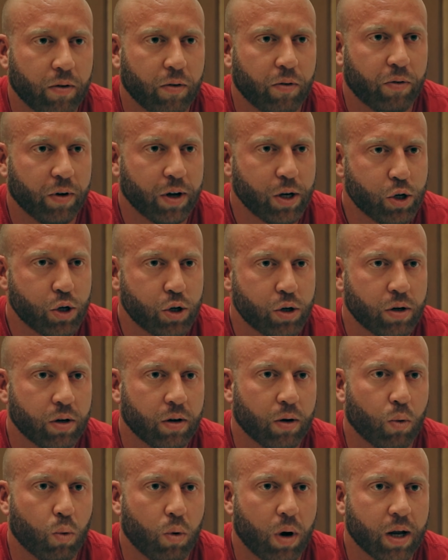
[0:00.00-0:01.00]
fish,
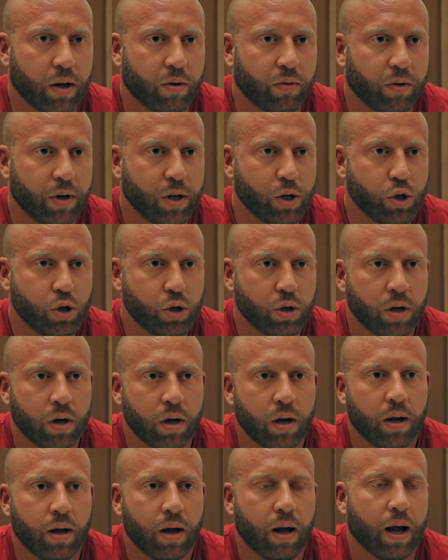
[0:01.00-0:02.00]
white fish,
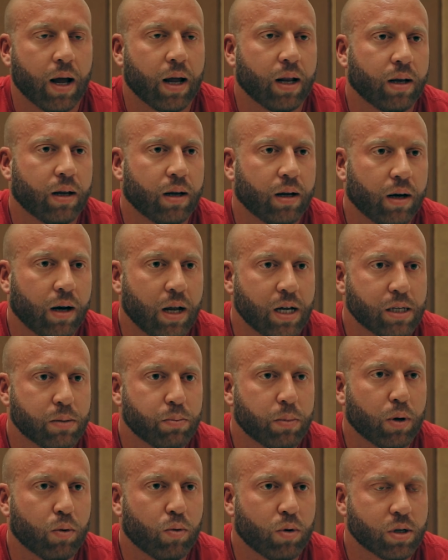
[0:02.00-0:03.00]
and the last
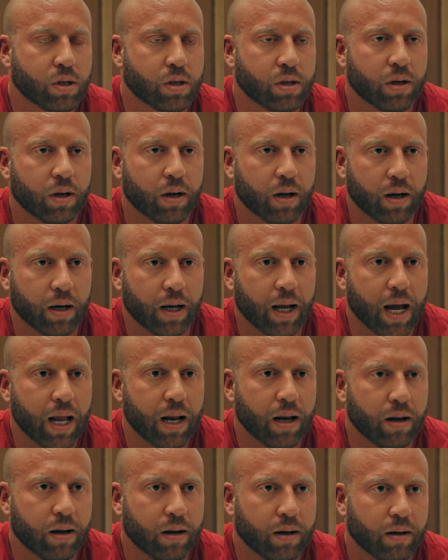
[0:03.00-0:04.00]
meal was
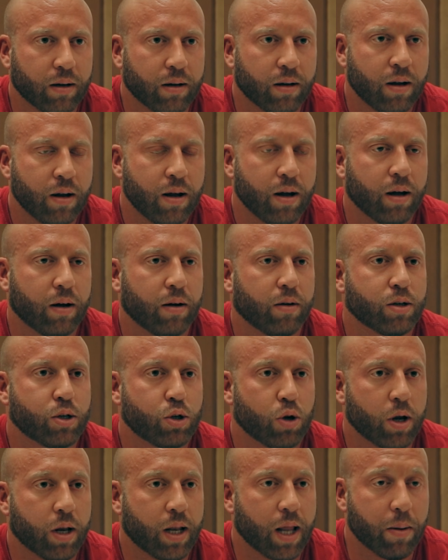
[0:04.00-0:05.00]
again
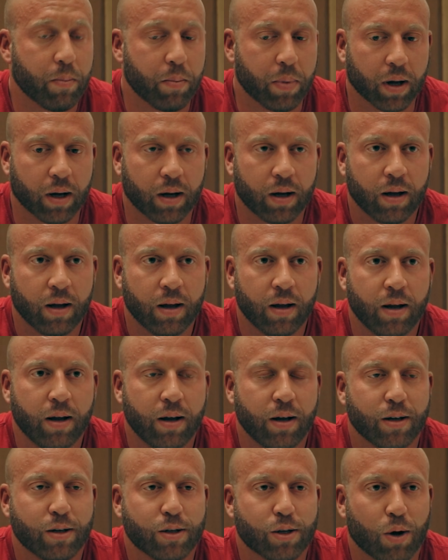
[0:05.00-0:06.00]
soy tempeh.
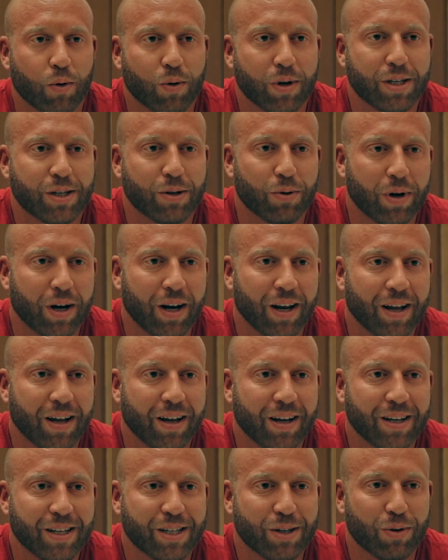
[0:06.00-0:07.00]
So it's
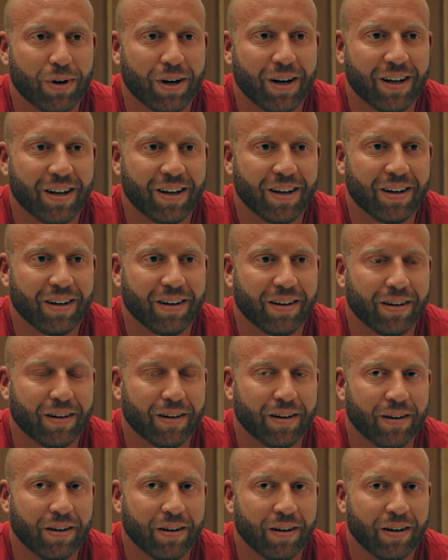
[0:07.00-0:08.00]
really
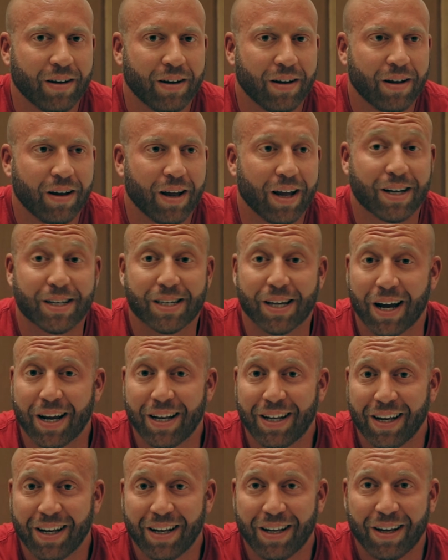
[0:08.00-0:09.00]

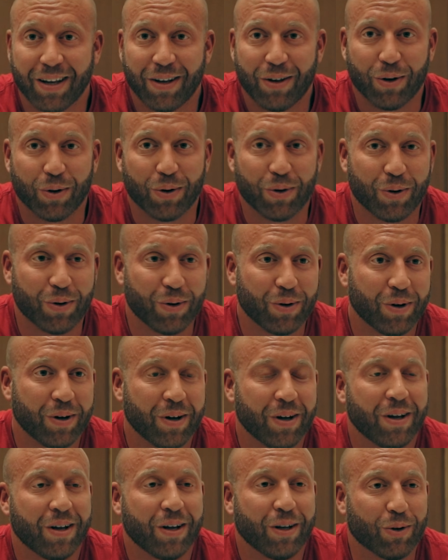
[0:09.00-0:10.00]
excited to
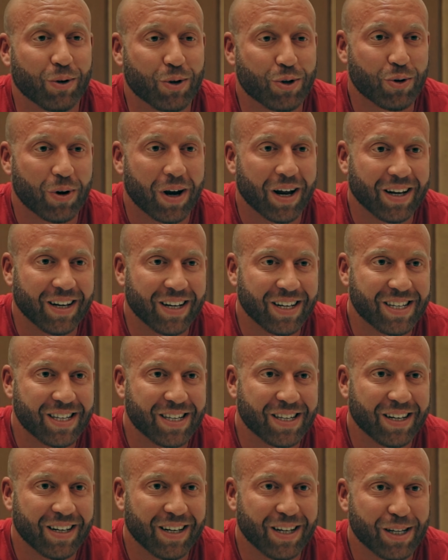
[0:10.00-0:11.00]
try
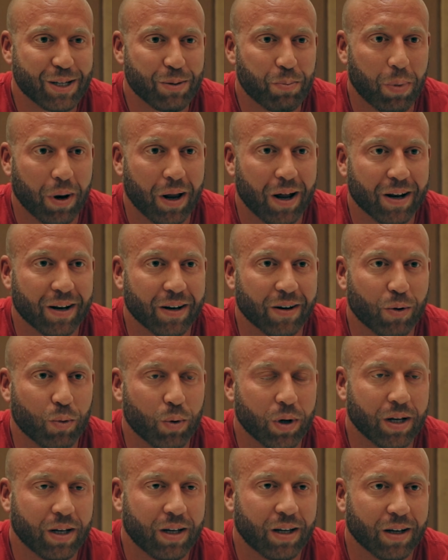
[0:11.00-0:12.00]
this plan
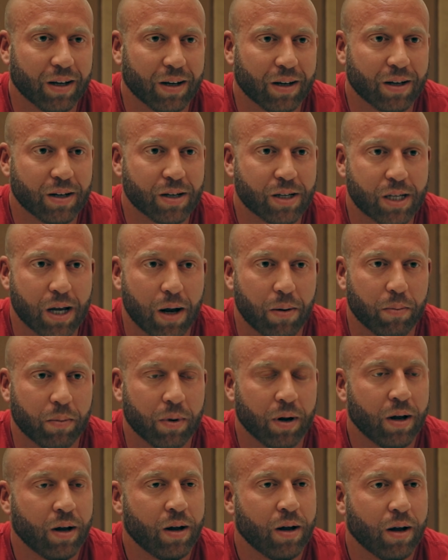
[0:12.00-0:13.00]
with some
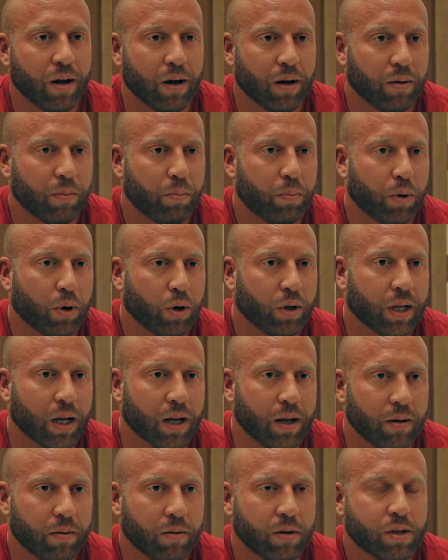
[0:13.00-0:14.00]

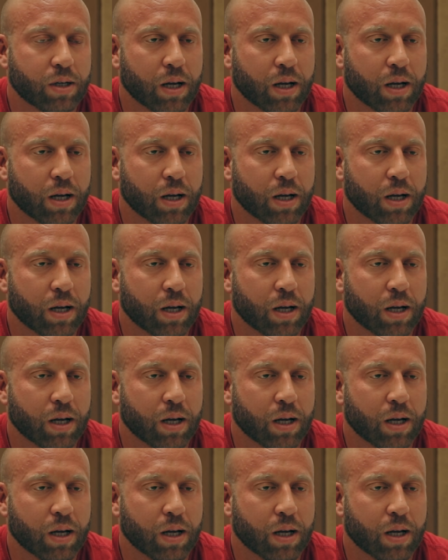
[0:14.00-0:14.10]
protein,